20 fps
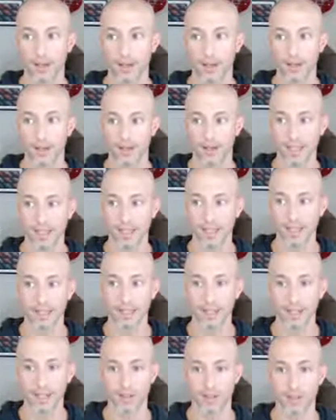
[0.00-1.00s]
thinking and
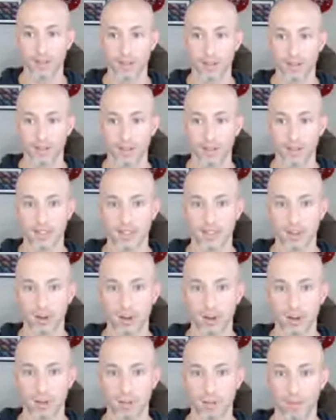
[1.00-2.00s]
trying to figure this
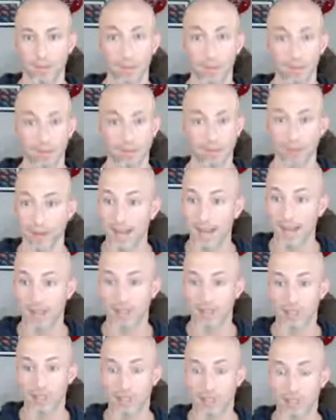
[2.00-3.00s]
out. My
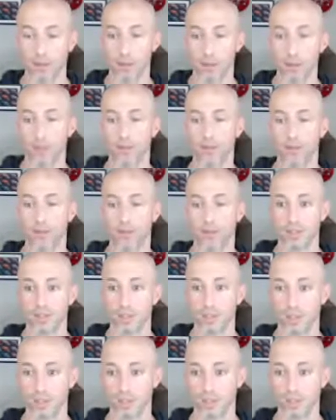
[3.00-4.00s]
version of the puzzle and the
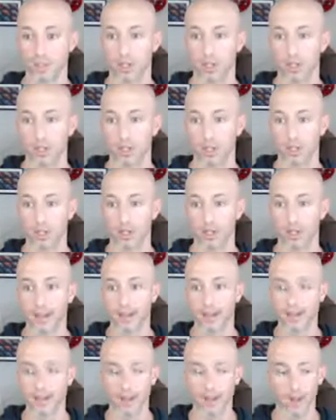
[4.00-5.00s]
solution of like,
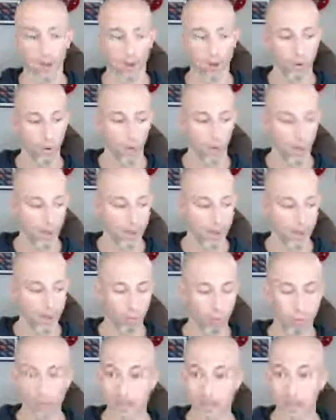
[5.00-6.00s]

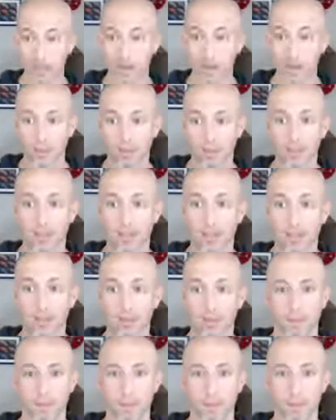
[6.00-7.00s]
what's it all mean here?
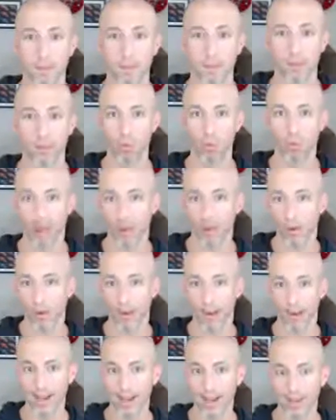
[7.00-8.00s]
Like, why do
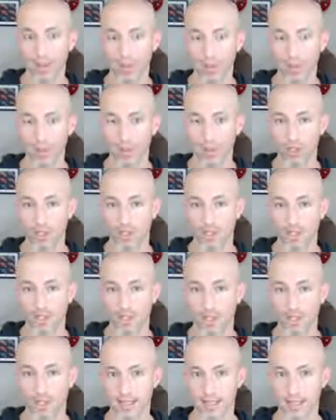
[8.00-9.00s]
I not feel good in the
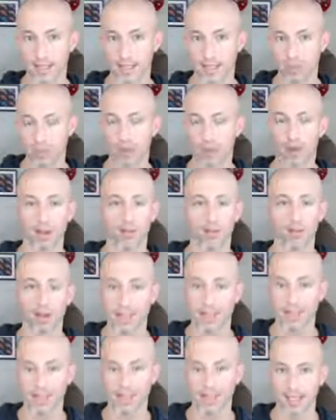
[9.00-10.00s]
society when I'm
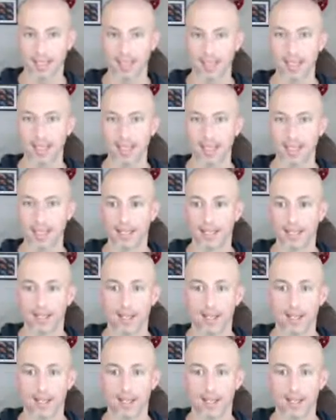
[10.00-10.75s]
isolated and